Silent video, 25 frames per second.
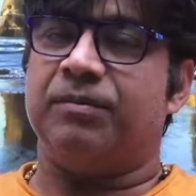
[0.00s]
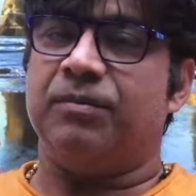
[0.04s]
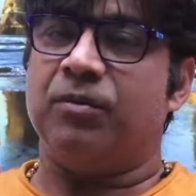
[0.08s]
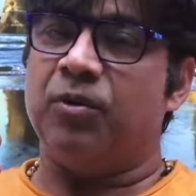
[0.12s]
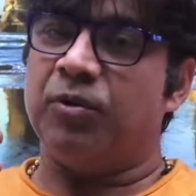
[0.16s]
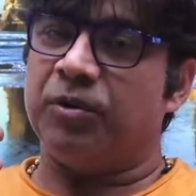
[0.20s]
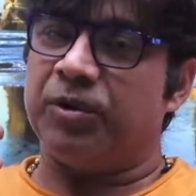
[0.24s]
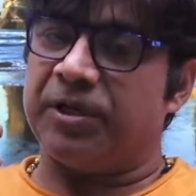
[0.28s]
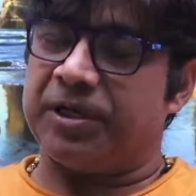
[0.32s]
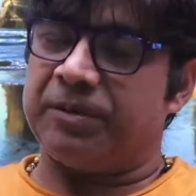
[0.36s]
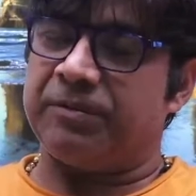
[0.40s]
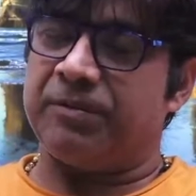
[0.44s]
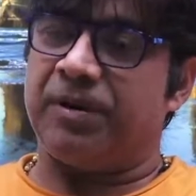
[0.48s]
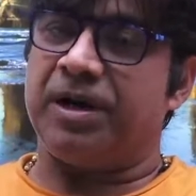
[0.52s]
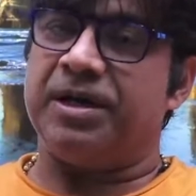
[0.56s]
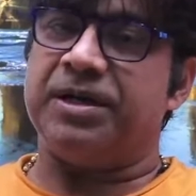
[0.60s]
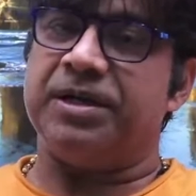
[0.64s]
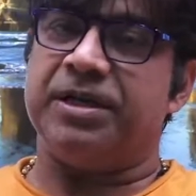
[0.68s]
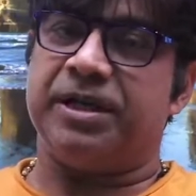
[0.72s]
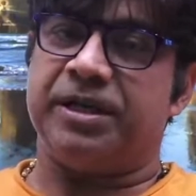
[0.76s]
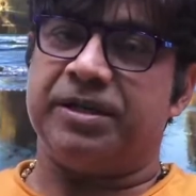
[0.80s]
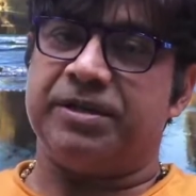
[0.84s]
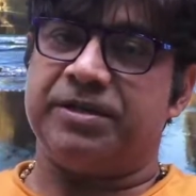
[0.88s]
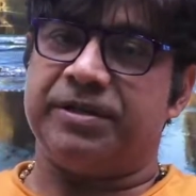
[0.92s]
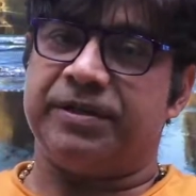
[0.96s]
more
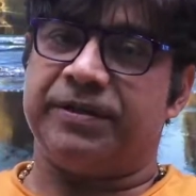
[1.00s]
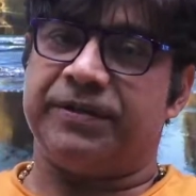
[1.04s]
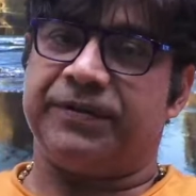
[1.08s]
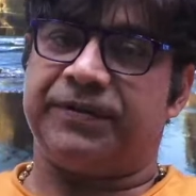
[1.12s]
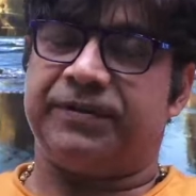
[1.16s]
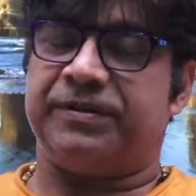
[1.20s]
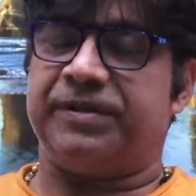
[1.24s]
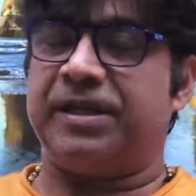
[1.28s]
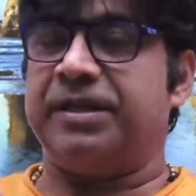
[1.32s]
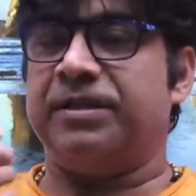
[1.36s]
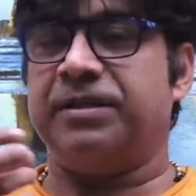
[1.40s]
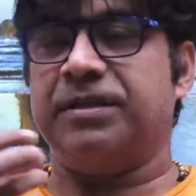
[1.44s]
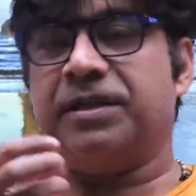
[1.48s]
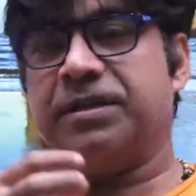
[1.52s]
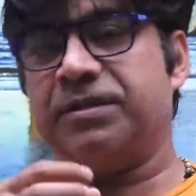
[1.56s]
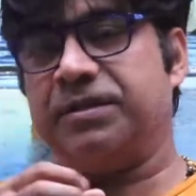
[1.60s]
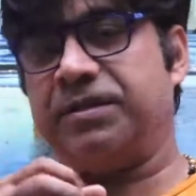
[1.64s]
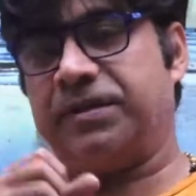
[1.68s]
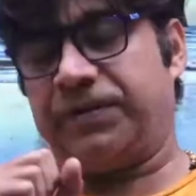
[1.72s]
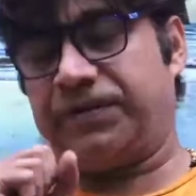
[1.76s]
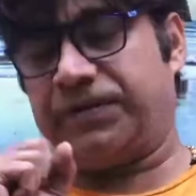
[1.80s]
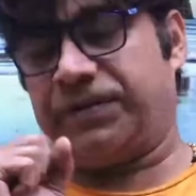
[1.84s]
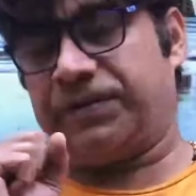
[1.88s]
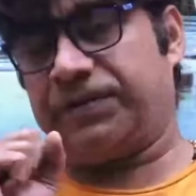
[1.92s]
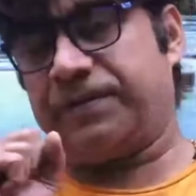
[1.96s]
advantageous than the
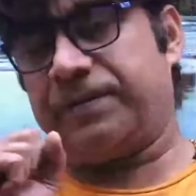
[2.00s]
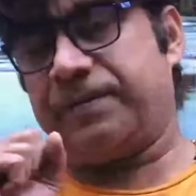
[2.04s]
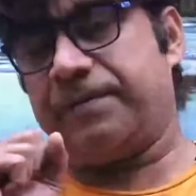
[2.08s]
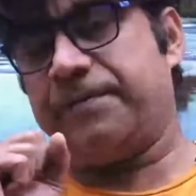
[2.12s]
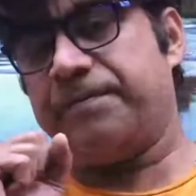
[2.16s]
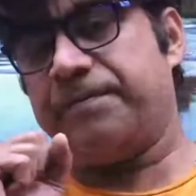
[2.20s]
others.